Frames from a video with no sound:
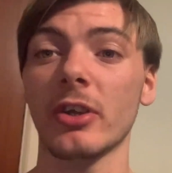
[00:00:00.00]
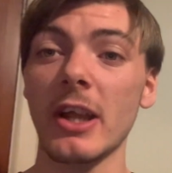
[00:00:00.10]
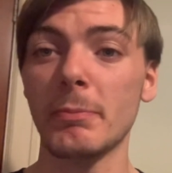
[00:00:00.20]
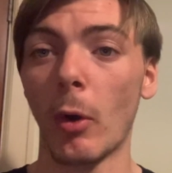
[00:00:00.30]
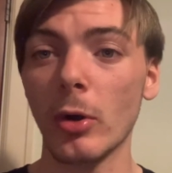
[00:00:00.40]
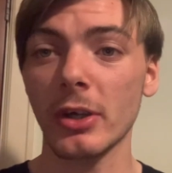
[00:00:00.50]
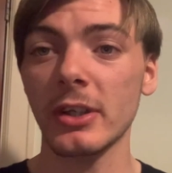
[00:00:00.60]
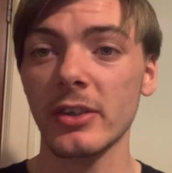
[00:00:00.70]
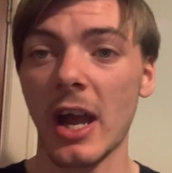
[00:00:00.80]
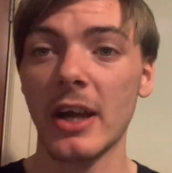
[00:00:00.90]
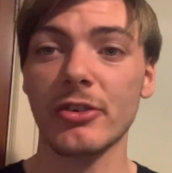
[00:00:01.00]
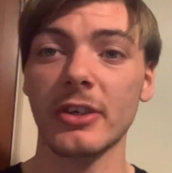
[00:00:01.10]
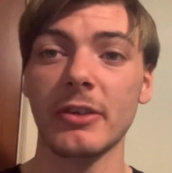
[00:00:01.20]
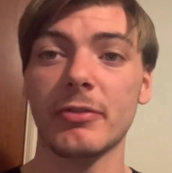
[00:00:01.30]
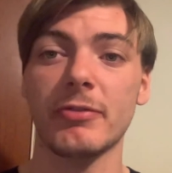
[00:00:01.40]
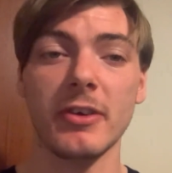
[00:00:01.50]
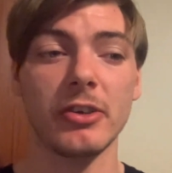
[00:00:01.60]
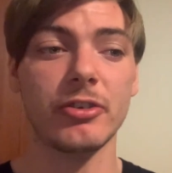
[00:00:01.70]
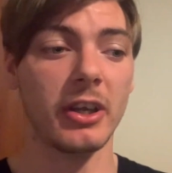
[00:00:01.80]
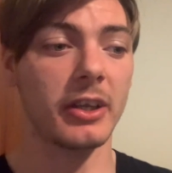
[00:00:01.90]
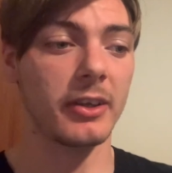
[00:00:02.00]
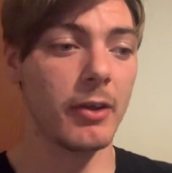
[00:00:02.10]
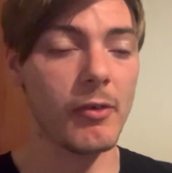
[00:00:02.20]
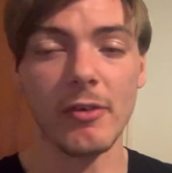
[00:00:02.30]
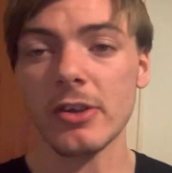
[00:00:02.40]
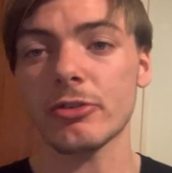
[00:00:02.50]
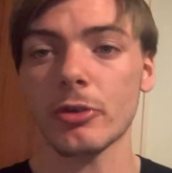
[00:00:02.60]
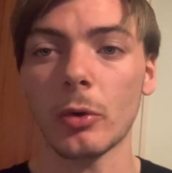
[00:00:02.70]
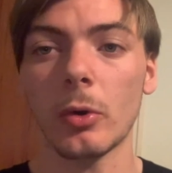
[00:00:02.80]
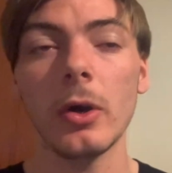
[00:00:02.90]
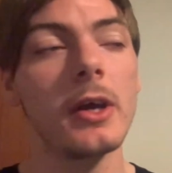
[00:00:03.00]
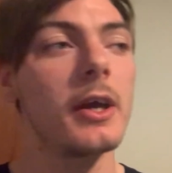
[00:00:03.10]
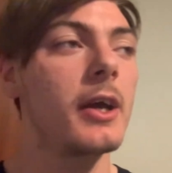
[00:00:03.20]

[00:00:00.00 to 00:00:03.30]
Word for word: to Liv Morgan actually finishing the revenge tour.